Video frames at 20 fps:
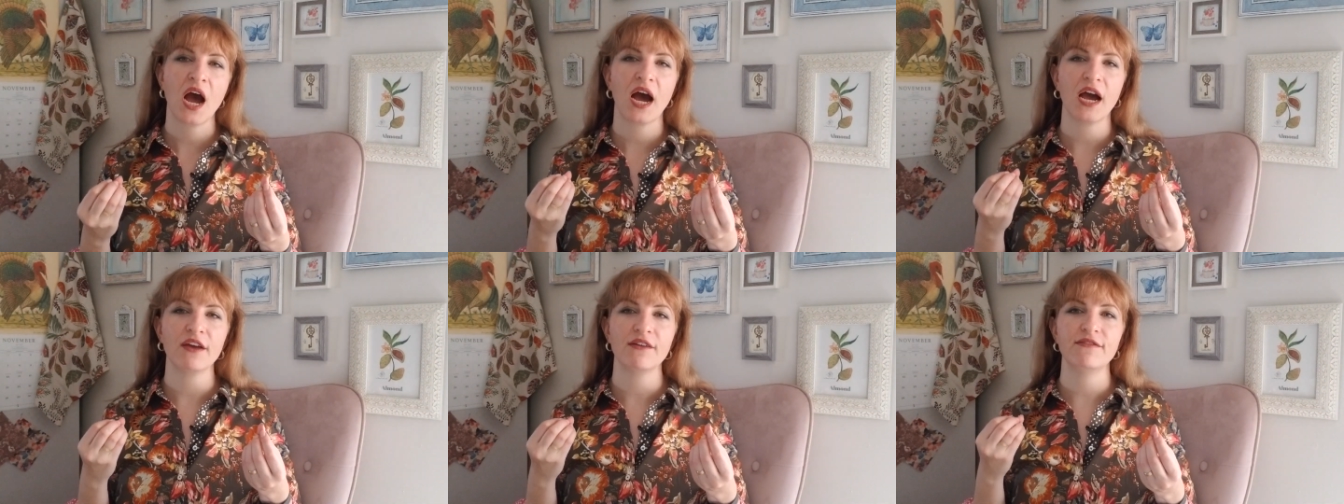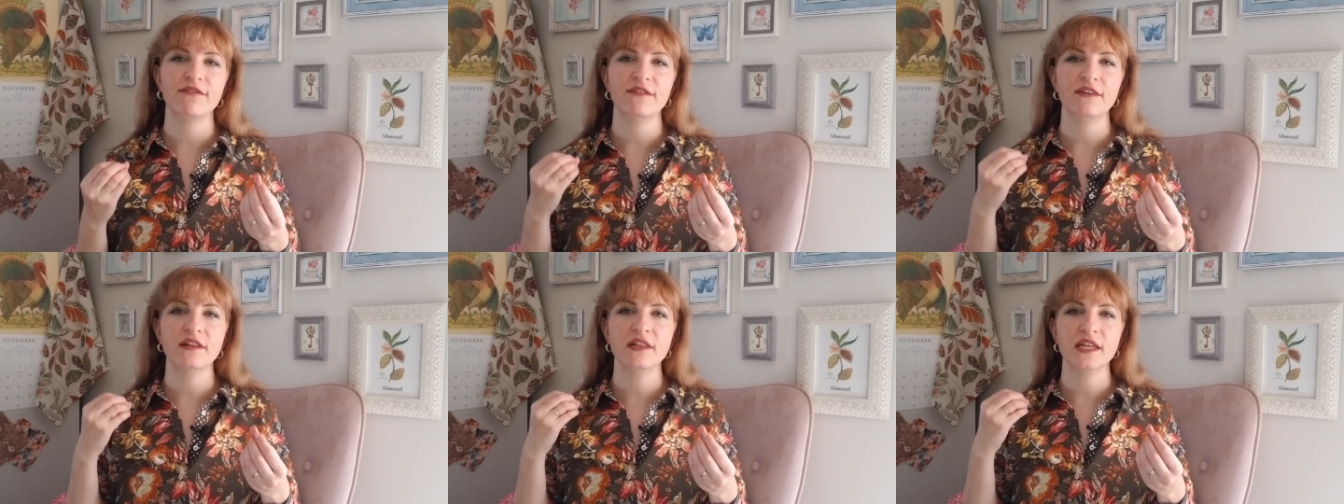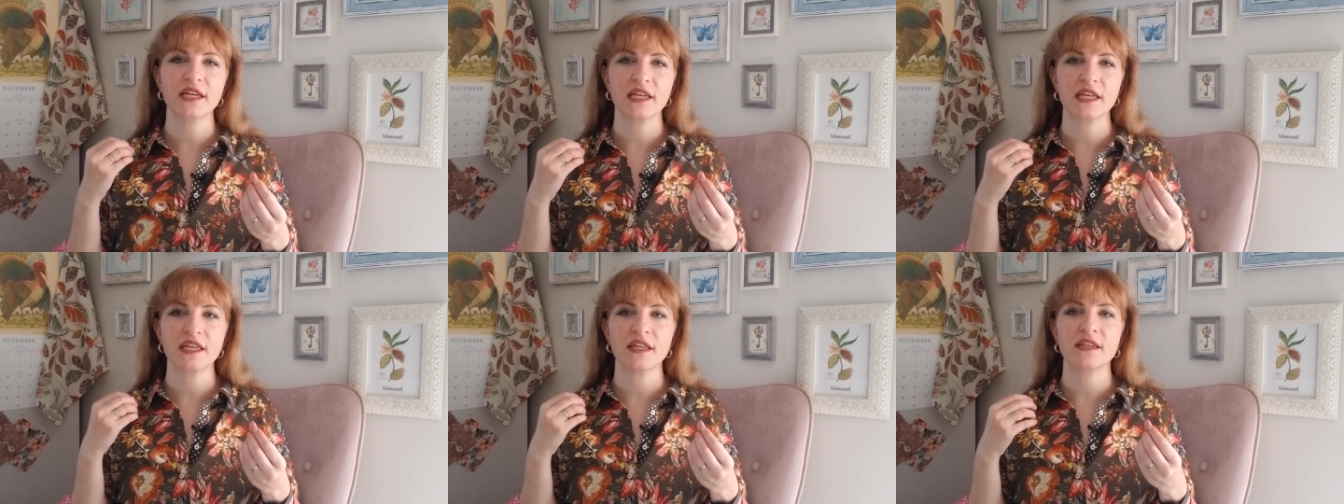I feel
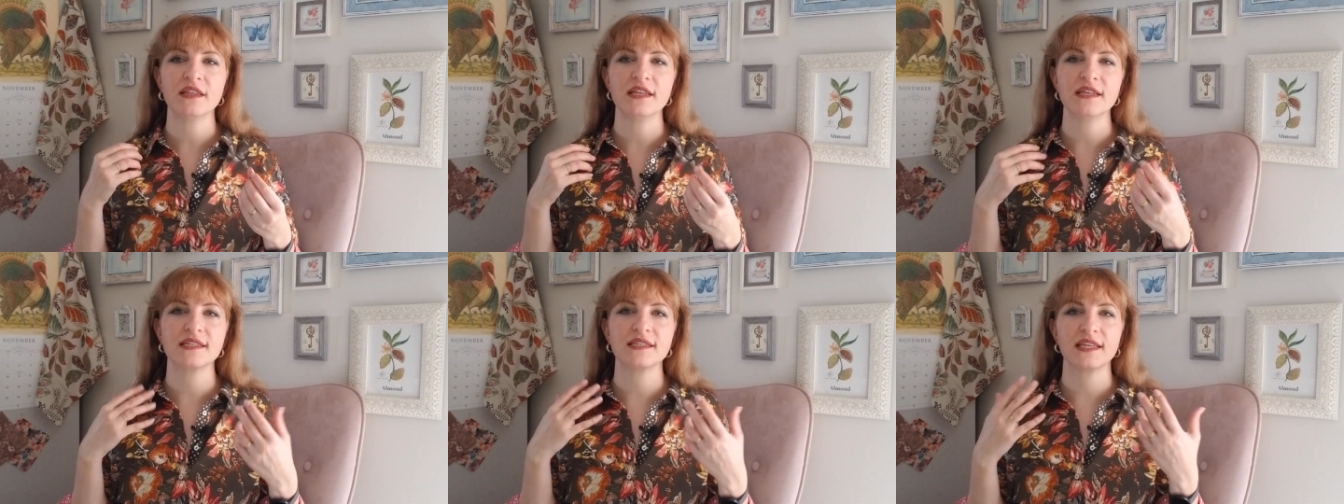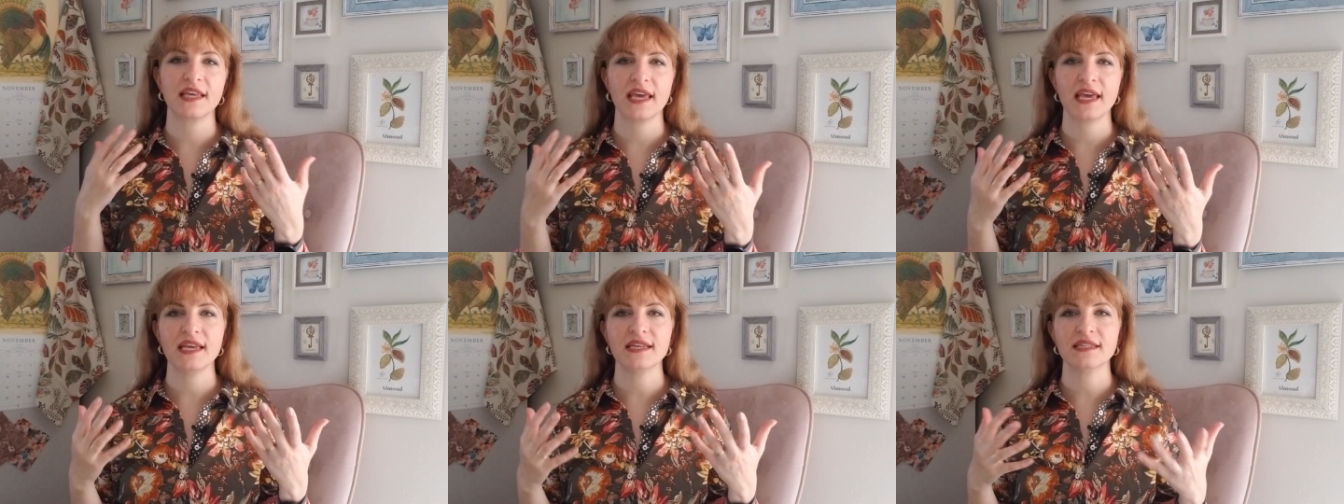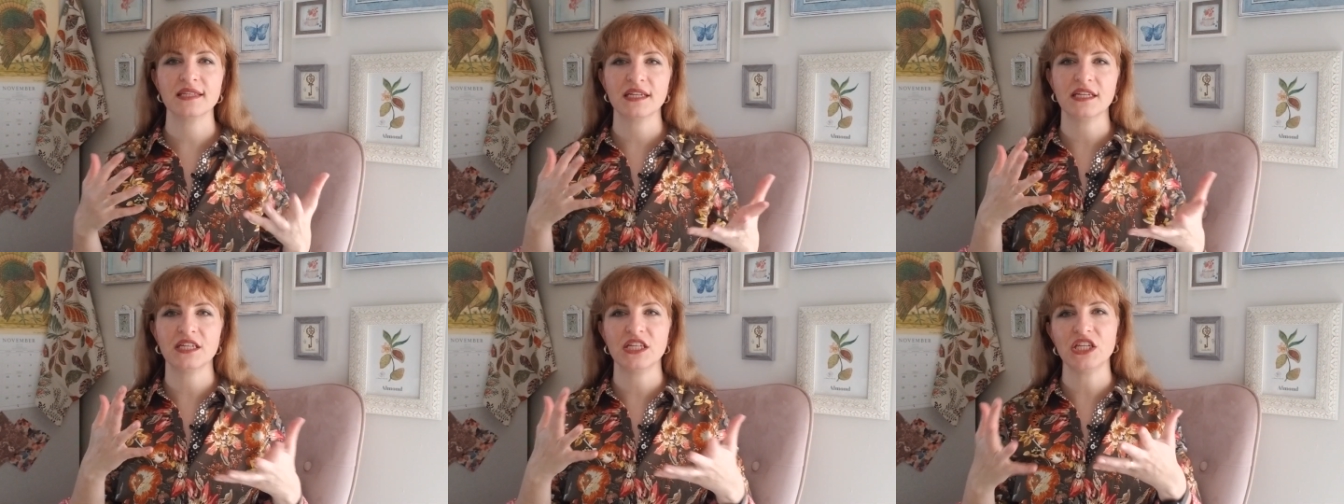like in this
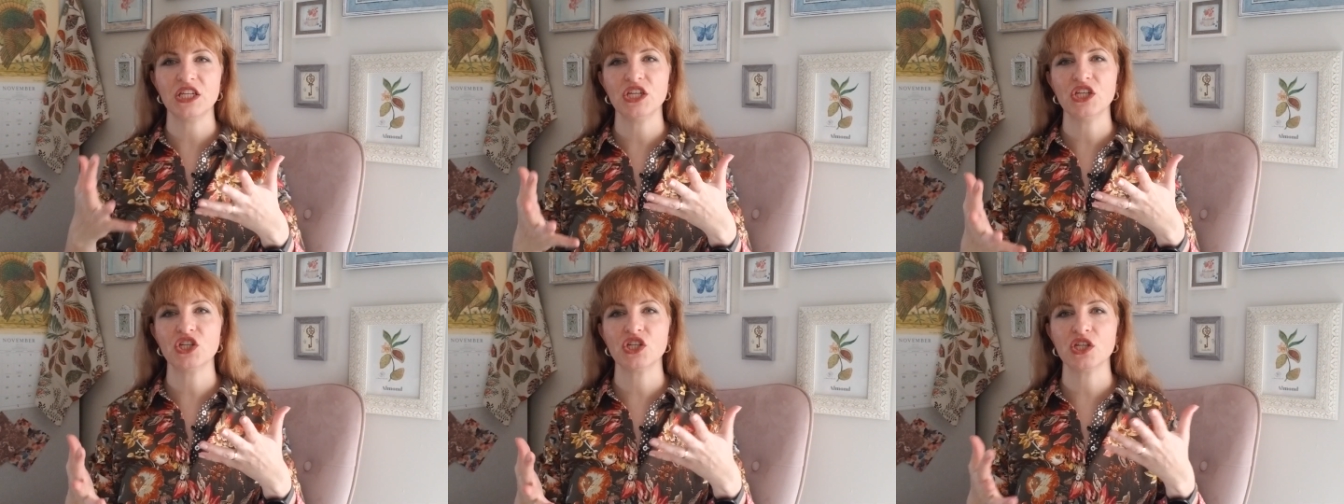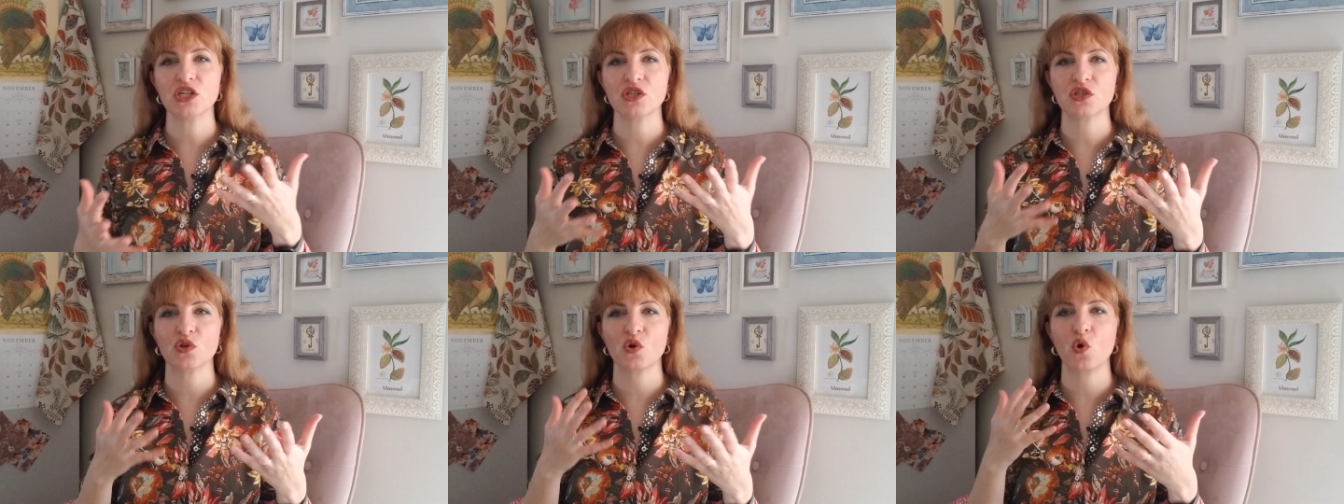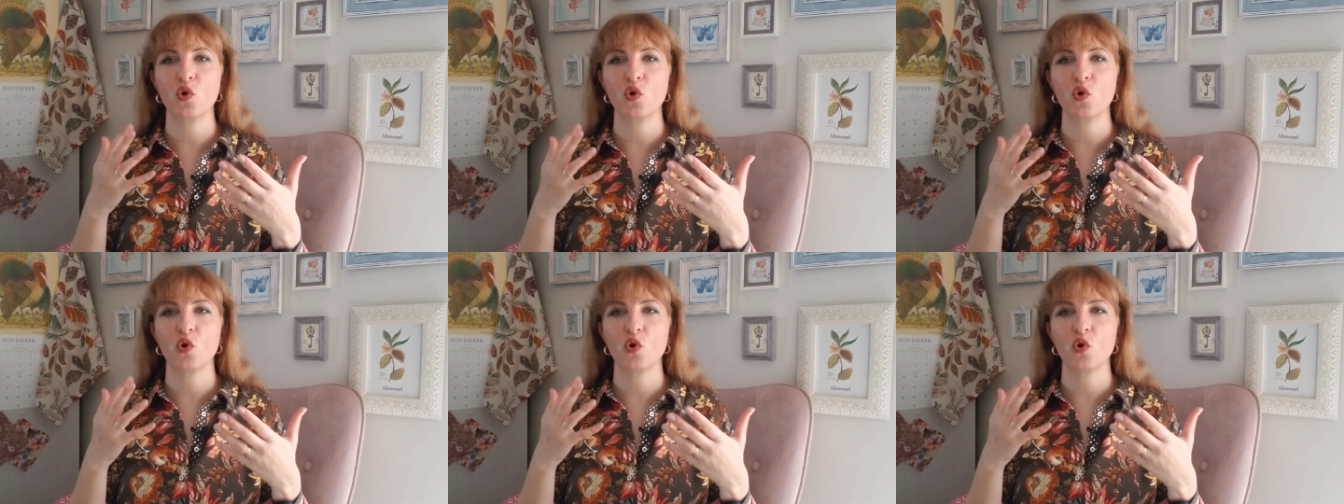case a niche is